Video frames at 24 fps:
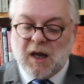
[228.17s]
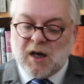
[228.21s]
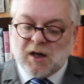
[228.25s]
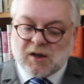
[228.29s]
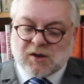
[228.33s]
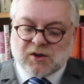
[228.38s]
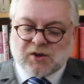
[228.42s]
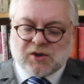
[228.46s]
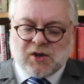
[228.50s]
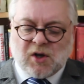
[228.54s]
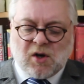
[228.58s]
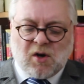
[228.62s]

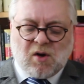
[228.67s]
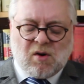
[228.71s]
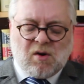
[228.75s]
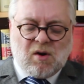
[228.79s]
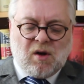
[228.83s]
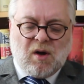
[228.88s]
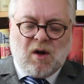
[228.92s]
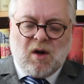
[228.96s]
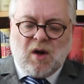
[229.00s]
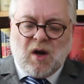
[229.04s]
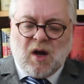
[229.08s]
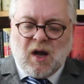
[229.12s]
So,
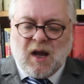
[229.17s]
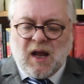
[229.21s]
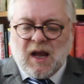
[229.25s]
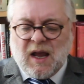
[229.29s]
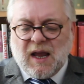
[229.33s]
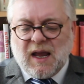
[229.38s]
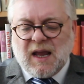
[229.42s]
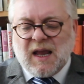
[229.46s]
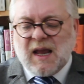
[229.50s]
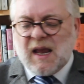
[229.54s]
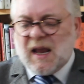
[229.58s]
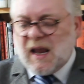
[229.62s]

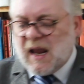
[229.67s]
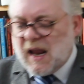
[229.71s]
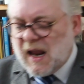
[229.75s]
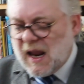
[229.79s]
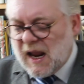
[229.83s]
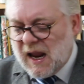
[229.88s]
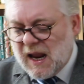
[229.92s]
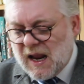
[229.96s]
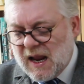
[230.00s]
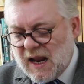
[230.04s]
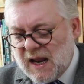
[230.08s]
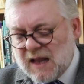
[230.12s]

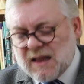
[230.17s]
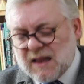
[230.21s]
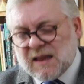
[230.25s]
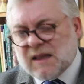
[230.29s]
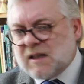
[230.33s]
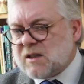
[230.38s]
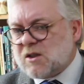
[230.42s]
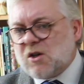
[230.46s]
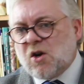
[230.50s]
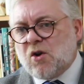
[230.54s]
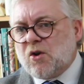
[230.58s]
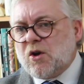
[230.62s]

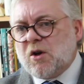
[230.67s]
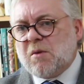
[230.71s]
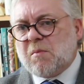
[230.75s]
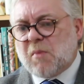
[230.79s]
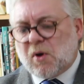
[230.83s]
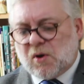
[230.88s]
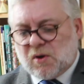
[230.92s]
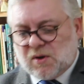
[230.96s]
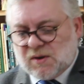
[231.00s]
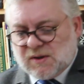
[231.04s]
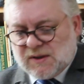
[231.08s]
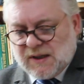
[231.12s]
there's no new
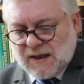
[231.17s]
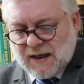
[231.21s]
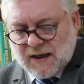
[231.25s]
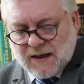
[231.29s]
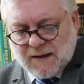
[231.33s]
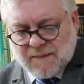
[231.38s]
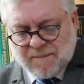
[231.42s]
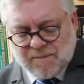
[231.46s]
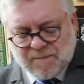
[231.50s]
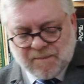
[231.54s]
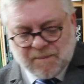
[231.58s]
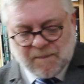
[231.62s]
models
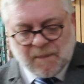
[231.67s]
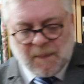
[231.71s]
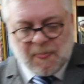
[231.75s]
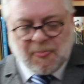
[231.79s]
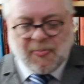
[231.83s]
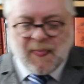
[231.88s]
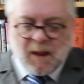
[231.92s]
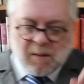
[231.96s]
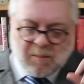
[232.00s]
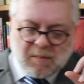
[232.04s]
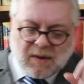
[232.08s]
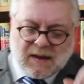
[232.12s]
here.
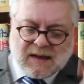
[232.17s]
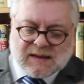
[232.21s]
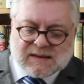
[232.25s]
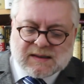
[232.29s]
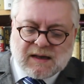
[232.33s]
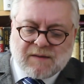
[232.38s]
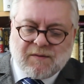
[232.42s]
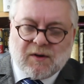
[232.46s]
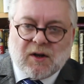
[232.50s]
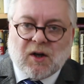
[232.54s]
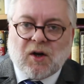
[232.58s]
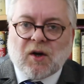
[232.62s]
But let's
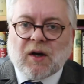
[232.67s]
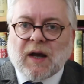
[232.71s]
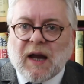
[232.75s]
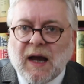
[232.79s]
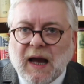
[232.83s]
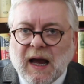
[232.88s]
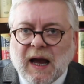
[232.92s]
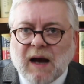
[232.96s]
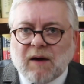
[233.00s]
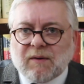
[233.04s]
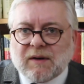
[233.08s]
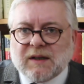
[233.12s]
have a look
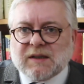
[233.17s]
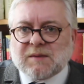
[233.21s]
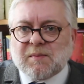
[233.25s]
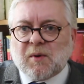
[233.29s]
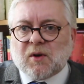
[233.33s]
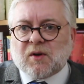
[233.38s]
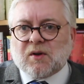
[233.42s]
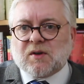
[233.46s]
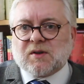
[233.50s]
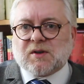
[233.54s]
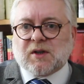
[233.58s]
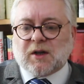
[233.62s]
at how these
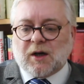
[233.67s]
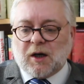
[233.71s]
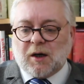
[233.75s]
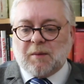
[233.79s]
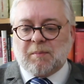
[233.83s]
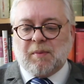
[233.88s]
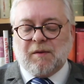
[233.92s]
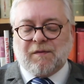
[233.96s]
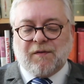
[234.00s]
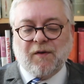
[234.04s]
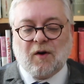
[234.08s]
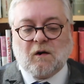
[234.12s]
models are going to
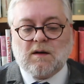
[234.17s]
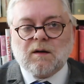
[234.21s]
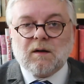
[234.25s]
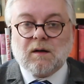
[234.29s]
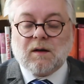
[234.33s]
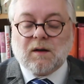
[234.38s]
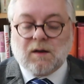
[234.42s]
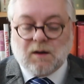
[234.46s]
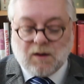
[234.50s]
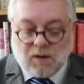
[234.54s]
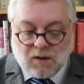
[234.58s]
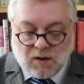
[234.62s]

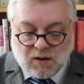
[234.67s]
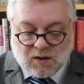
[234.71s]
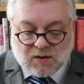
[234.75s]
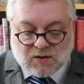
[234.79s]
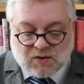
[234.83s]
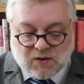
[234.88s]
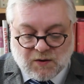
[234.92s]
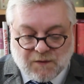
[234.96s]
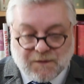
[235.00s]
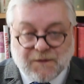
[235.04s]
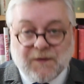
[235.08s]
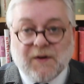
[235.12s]
perform.
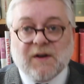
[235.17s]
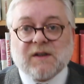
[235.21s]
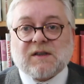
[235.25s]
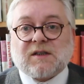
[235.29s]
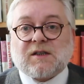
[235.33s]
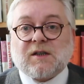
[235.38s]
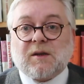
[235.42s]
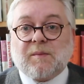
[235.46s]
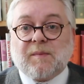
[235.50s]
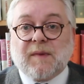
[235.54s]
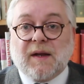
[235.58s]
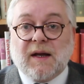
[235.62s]
So
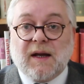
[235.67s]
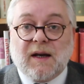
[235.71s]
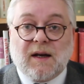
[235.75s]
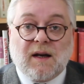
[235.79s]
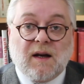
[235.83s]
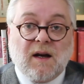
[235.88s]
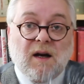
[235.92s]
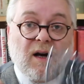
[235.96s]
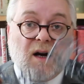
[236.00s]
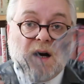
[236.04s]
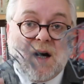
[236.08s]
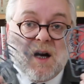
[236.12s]
first up
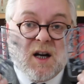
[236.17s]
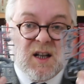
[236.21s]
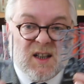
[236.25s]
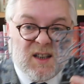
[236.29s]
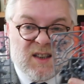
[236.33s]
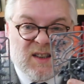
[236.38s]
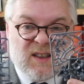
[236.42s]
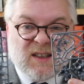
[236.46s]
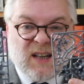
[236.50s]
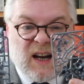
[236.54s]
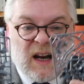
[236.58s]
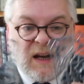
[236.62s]
then,
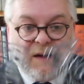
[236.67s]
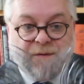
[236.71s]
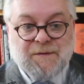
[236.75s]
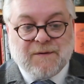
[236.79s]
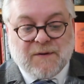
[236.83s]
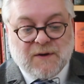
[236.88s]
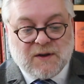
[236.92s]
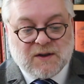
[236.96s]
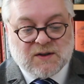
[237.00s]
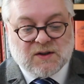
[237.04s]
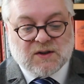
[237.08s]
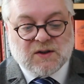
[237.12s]

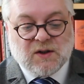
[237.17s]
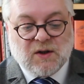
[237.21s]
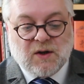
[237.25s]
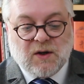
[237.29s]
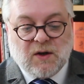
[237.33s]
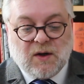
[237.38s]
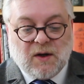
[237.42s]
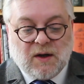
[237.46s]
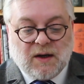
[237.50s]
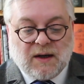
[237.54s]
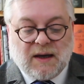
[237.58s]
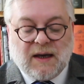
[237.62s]
Typhus.
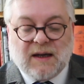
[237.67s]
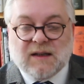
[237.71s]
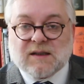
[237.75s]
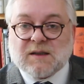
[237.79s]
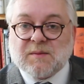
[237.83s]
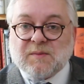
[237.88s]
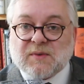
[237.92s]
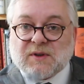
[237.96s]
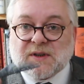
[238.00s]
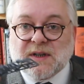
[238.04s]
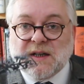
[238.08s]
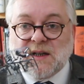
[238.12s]
Get you
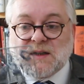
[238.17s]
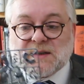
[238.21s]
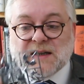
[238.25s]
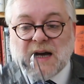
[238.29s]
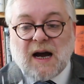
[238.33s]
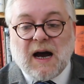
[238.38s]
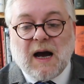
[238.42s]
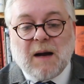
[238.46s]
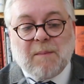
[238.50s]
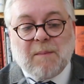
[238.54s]
some stills. I